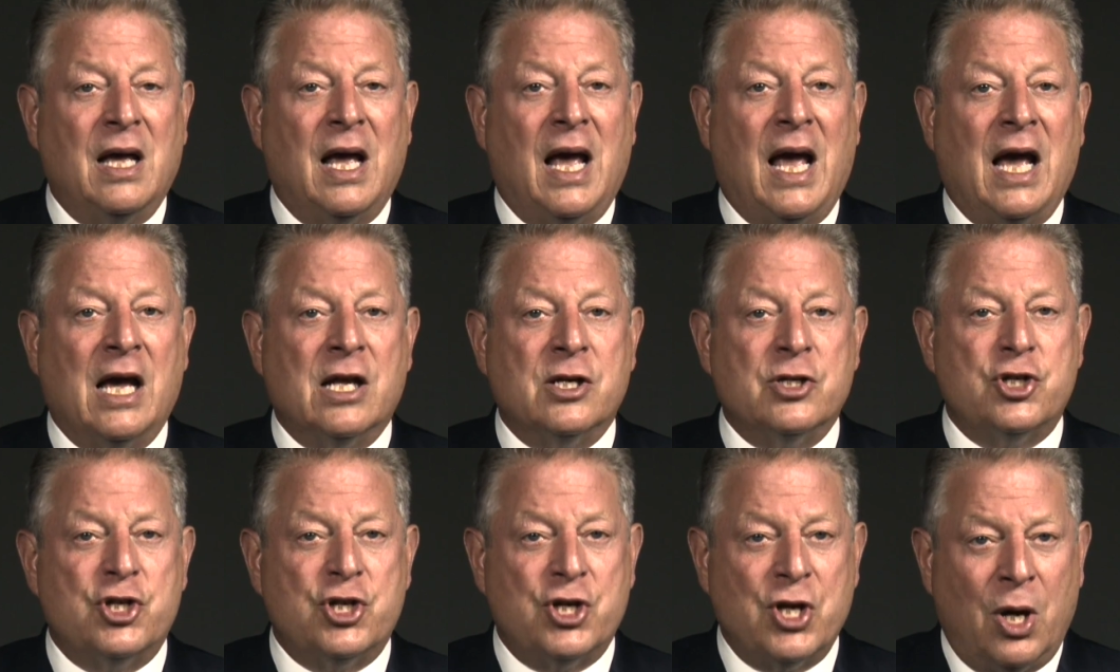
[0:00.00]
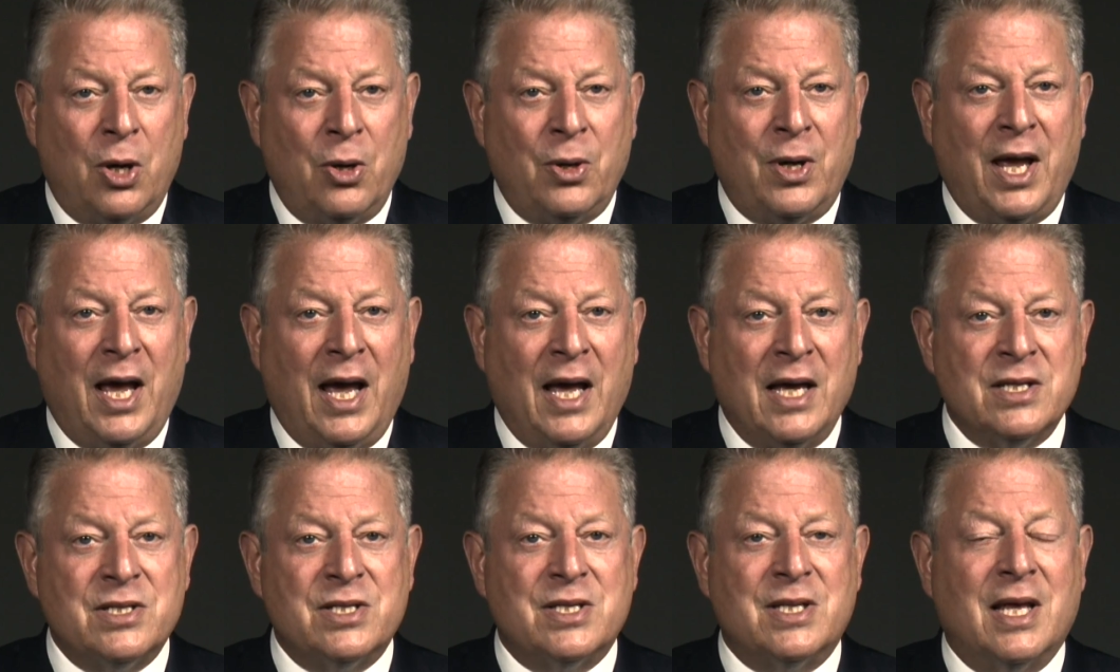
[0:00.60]
and
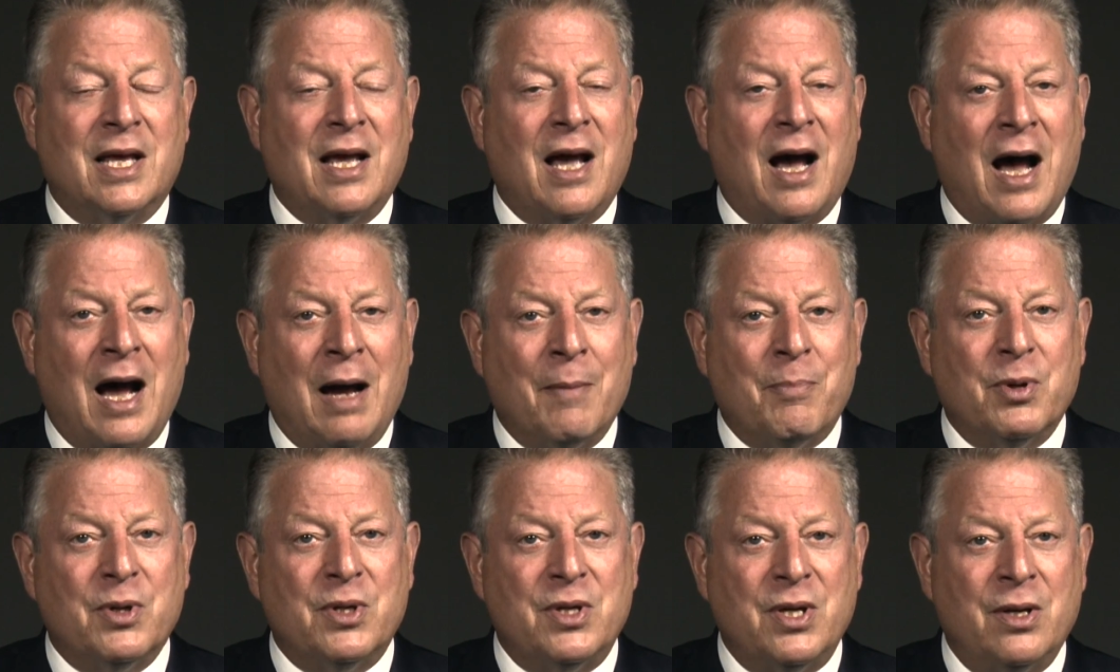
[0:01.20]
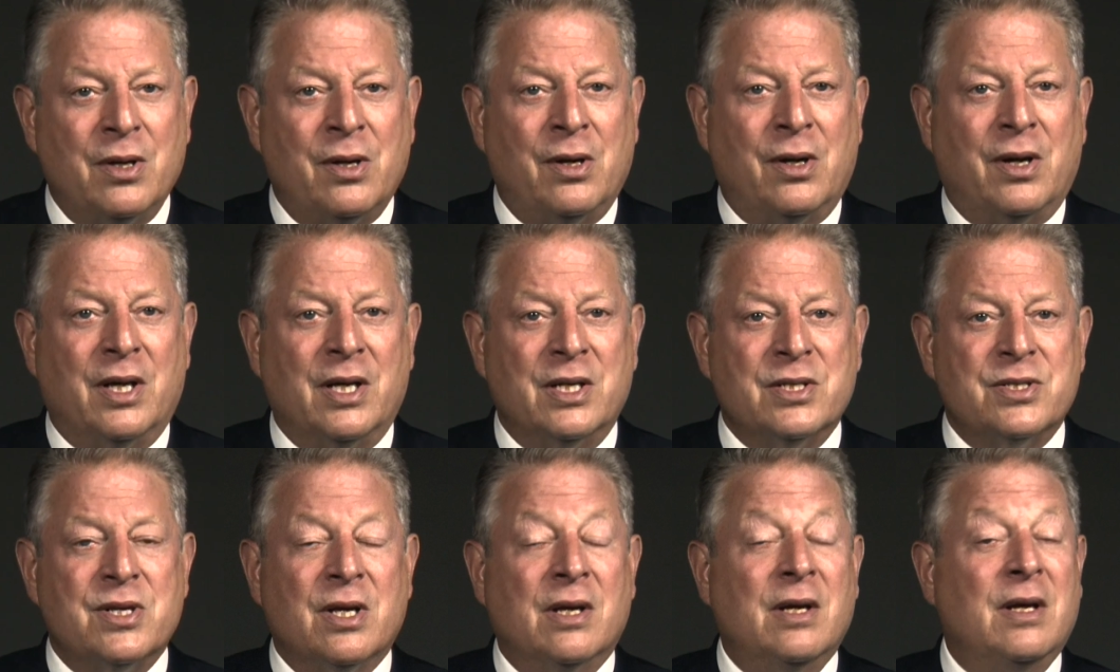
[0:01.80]
showcase the
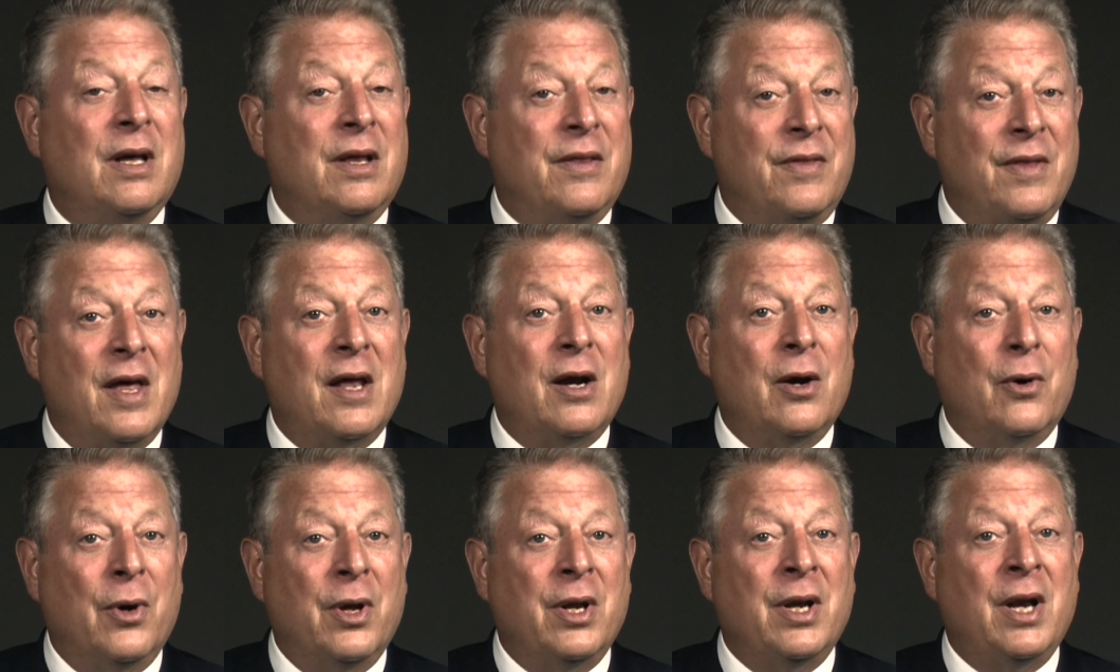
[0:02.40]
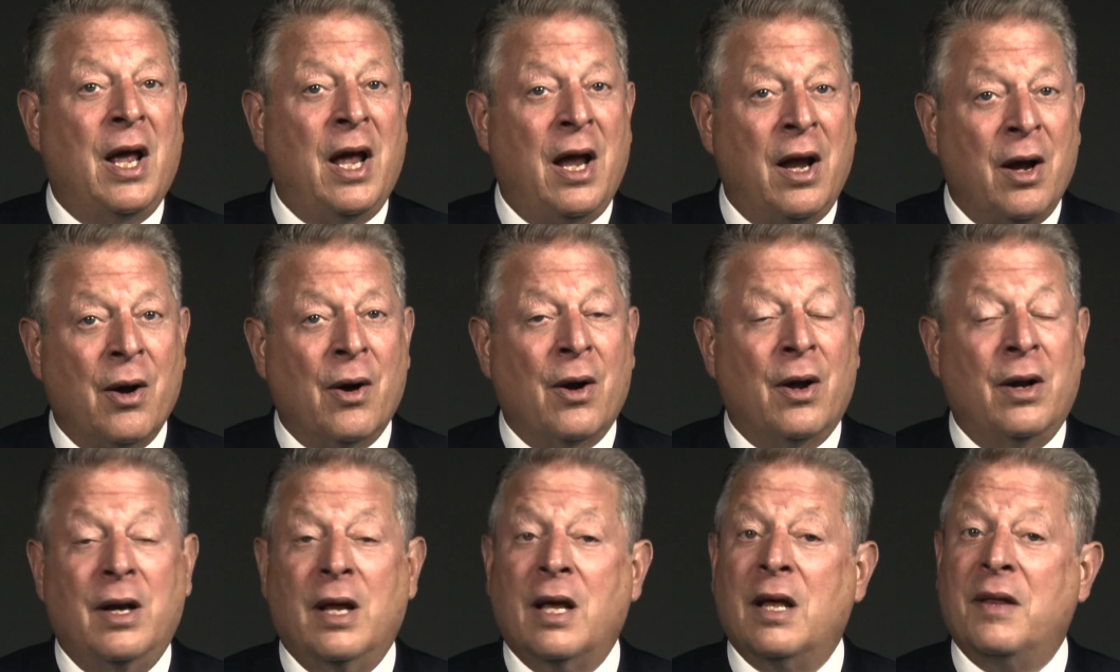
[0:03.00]
opportunities that are
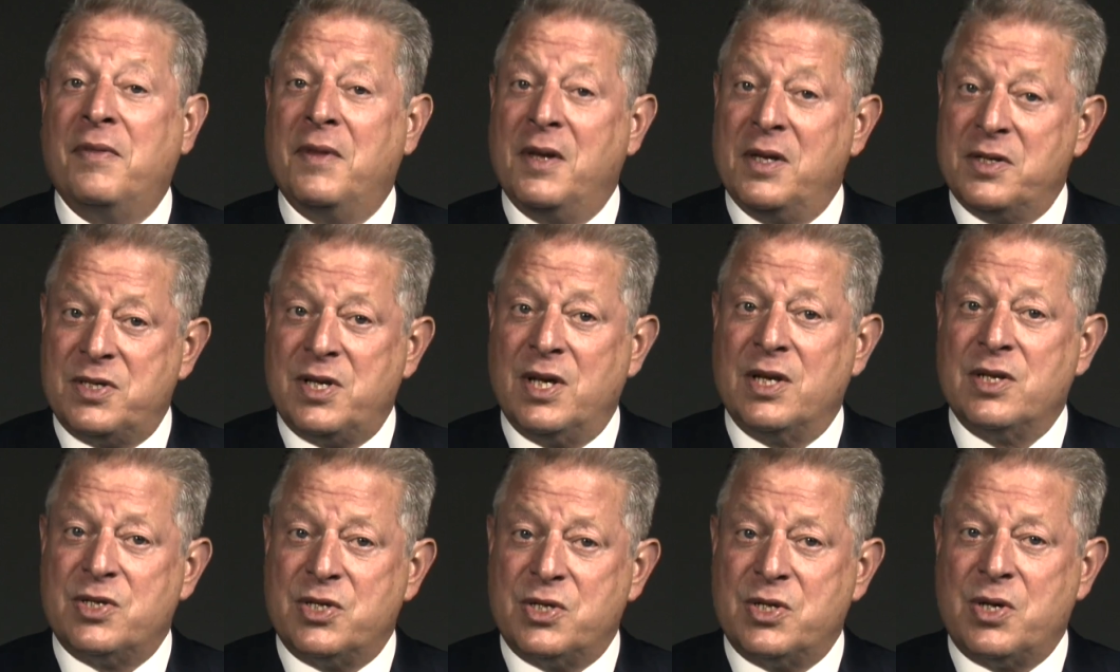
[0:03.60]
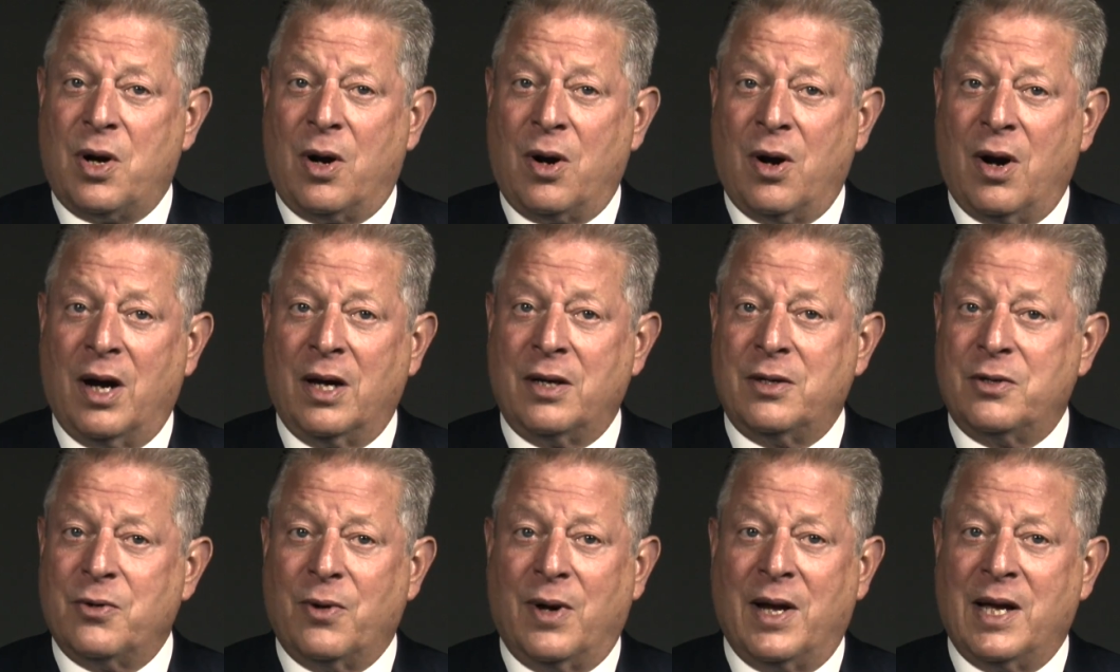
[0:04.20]
inherent in this
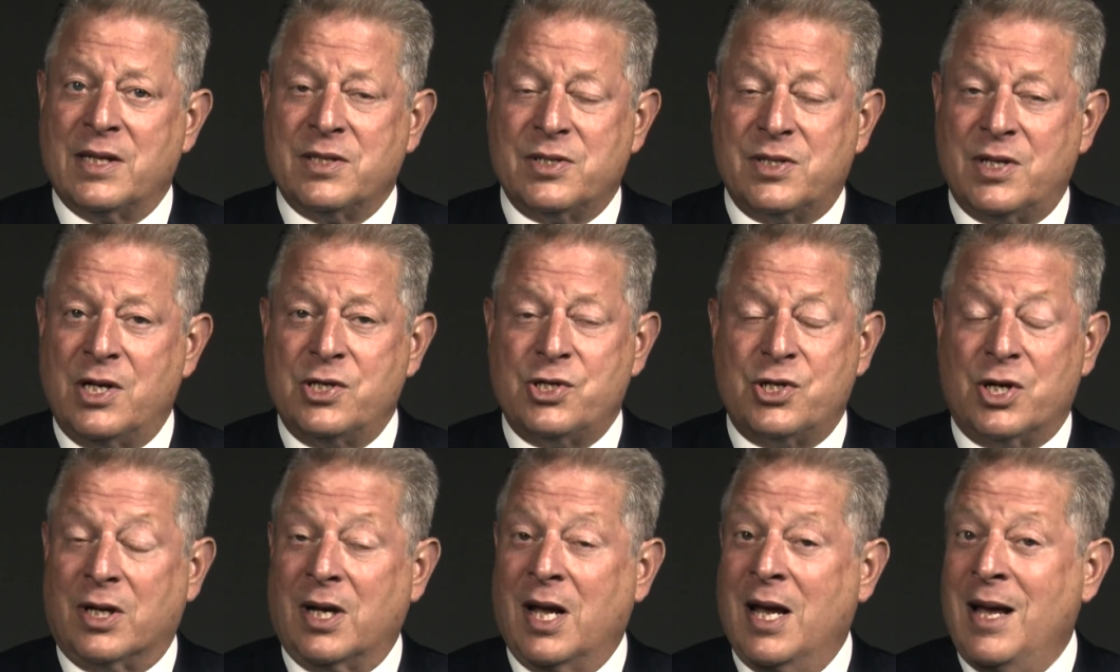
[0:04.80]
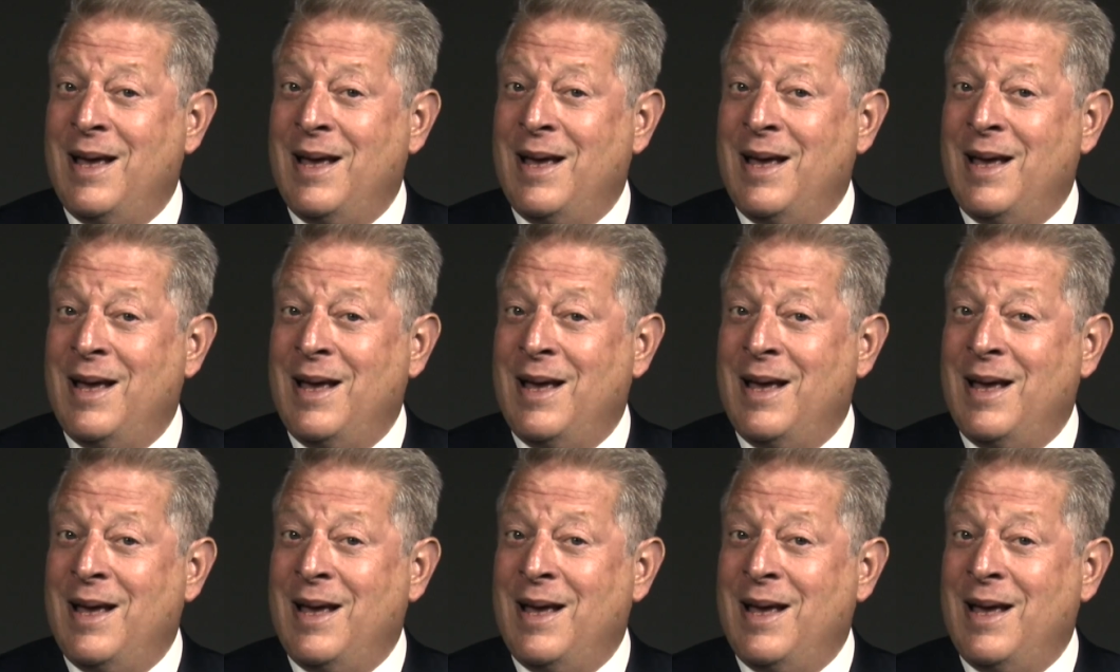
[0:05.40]
historic transition.